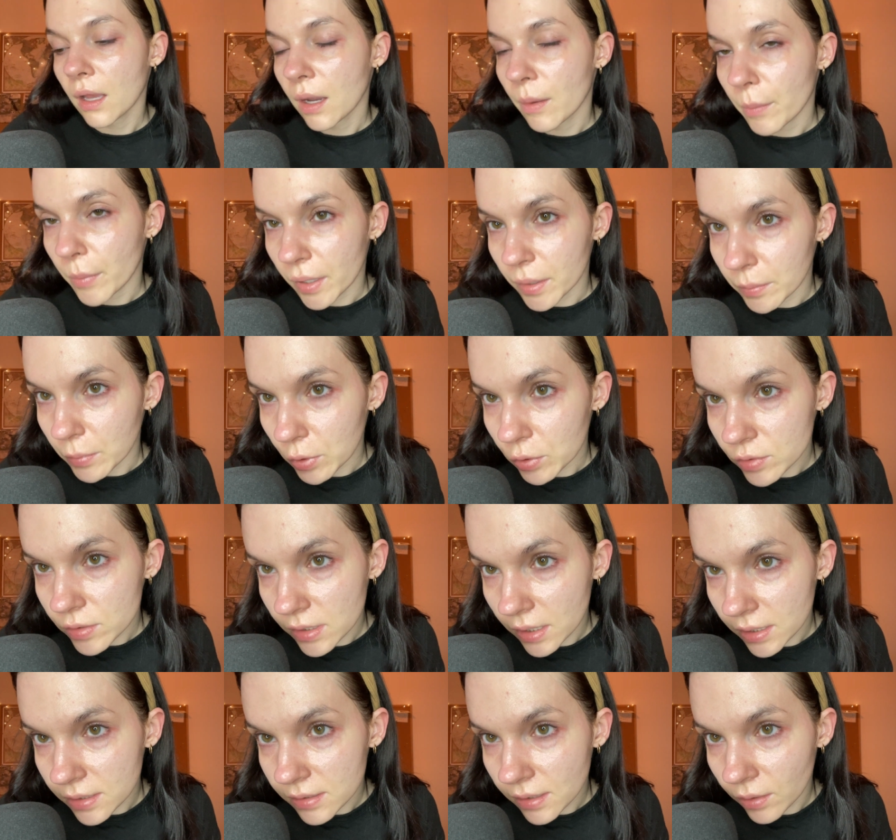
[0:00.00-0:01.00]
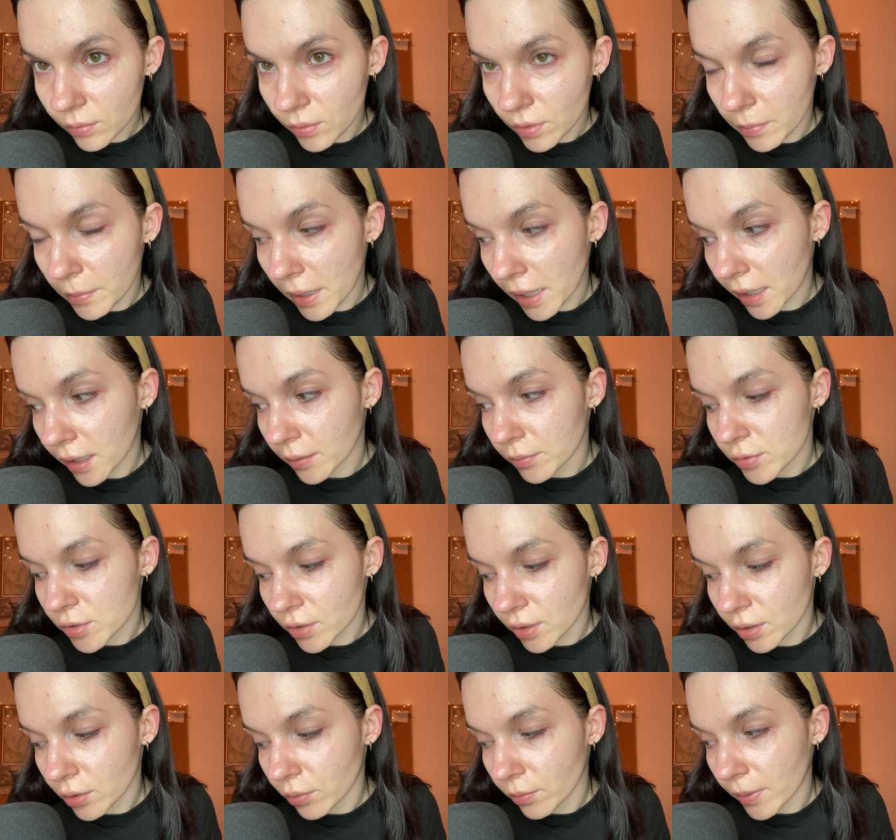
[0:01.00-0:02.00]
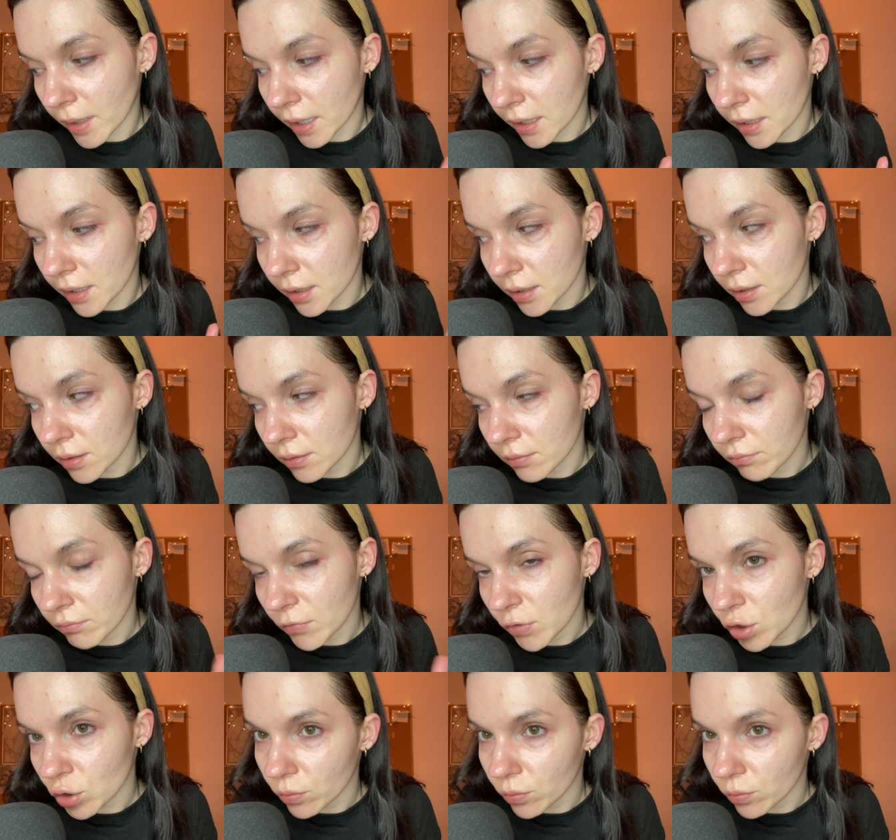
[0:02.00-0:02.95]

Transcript: But most days I wear makeup, so I don't mind it too